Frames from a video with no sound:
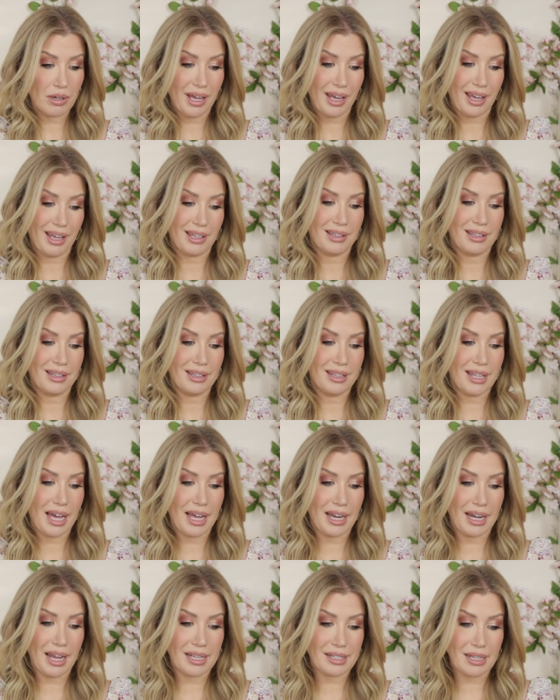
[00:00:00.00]
And
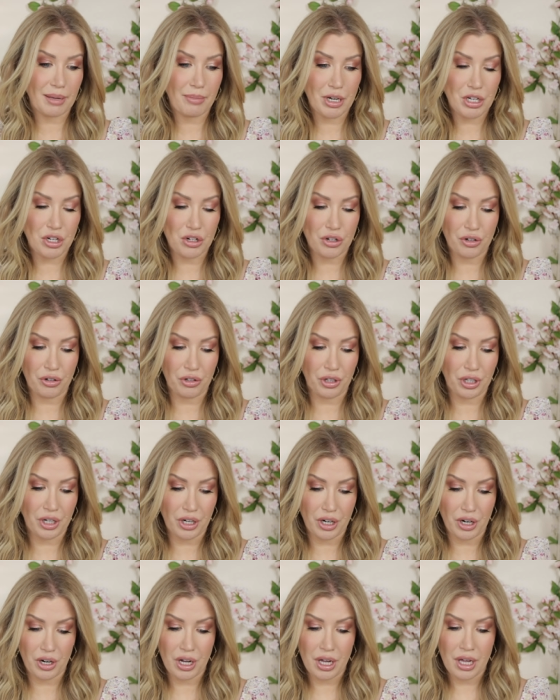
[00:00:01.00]
then, as I mentioned
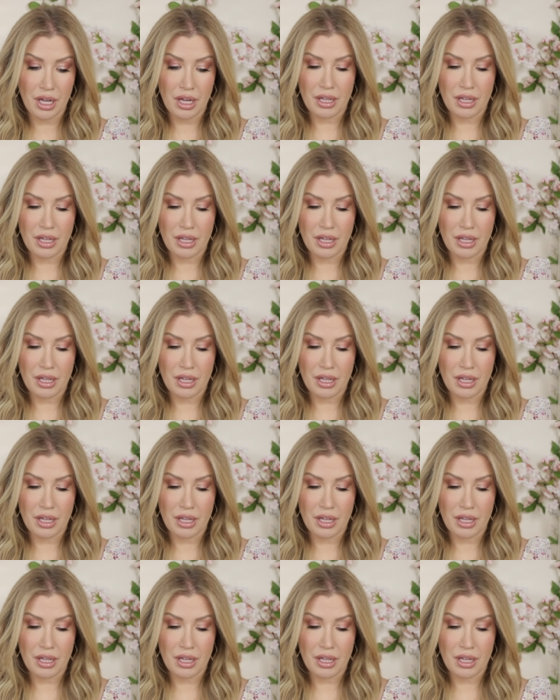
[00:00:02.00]
earlier,